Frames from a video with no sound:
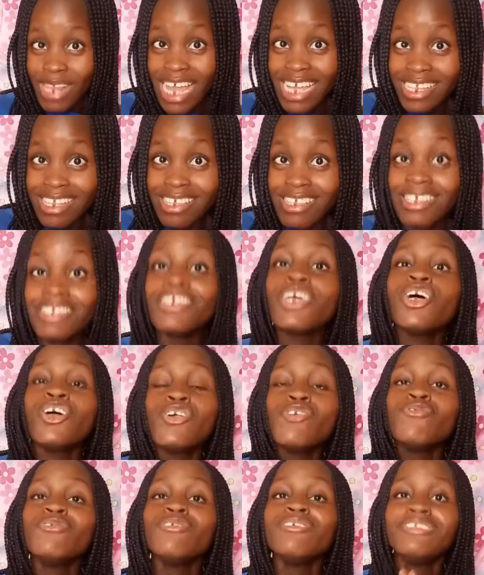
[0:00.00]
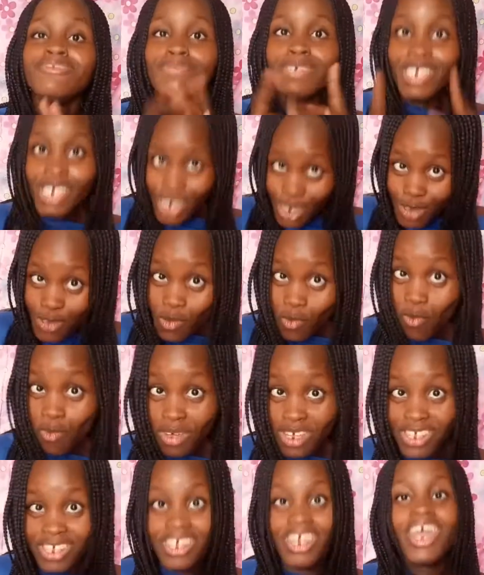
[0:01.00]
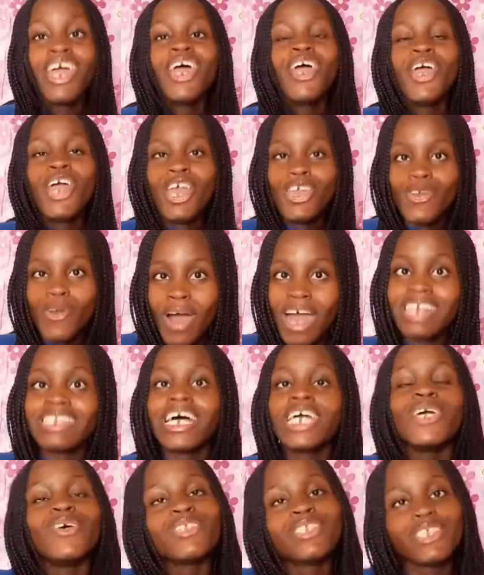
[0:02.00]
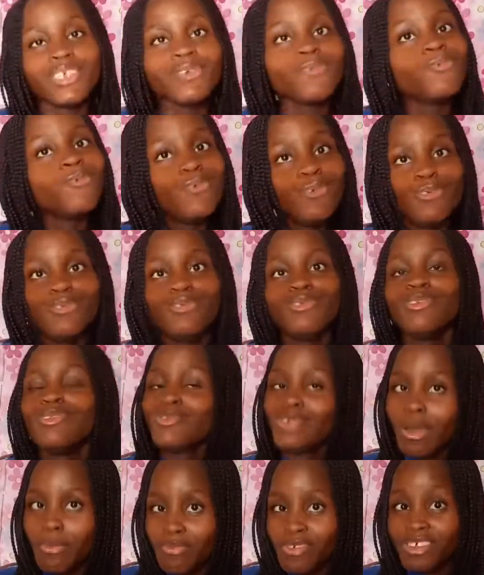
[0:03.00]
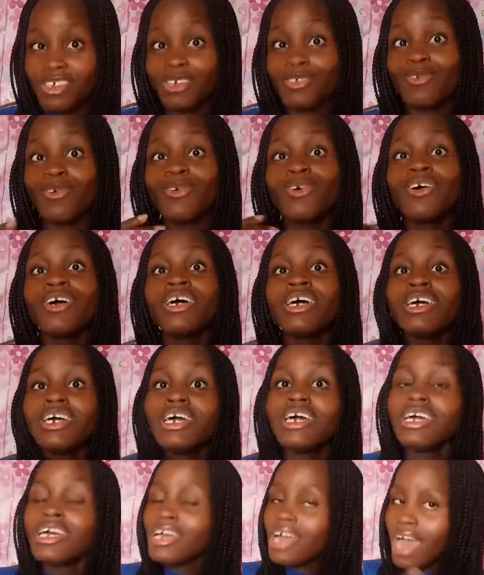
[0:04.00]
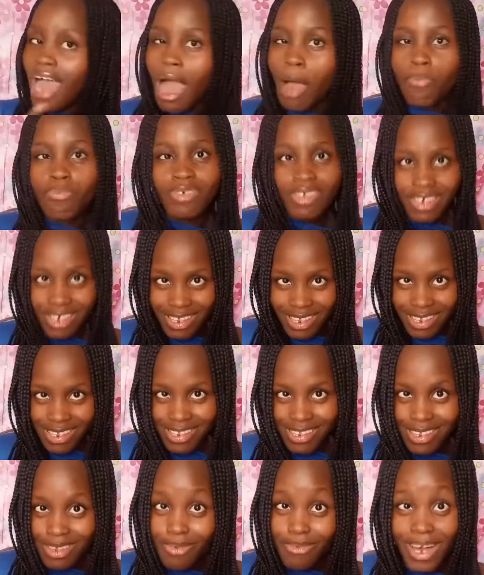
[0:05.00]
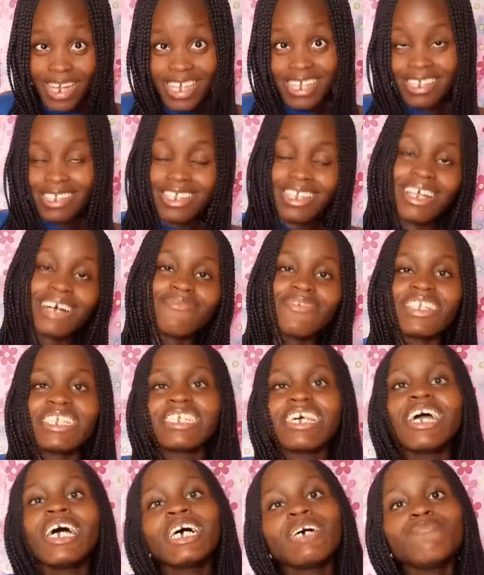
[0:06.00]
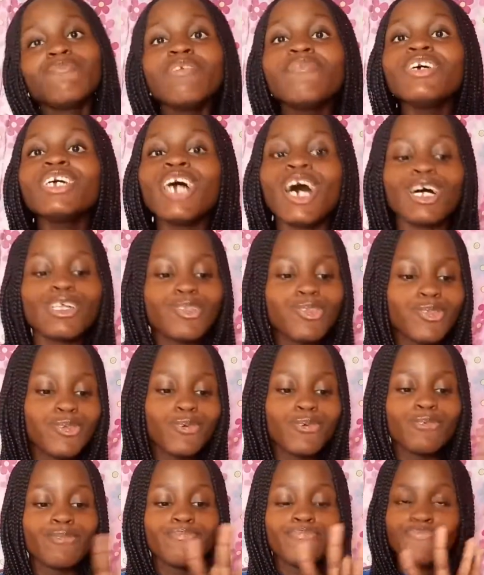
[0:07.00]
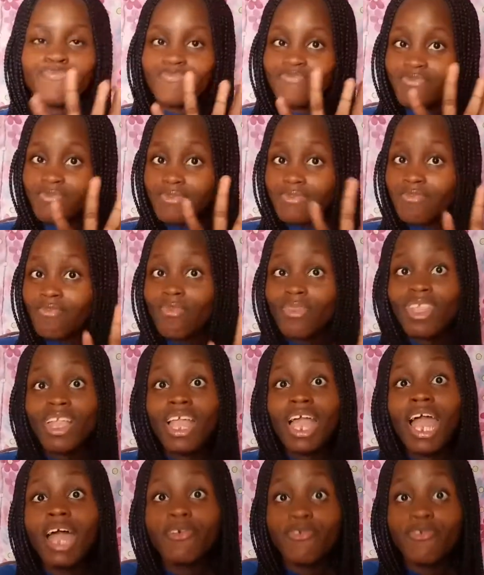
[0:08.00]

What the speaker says: like this, you would begin to wish you had that your singlehood to appreciate. So appreciate it while you still have it. Moving on to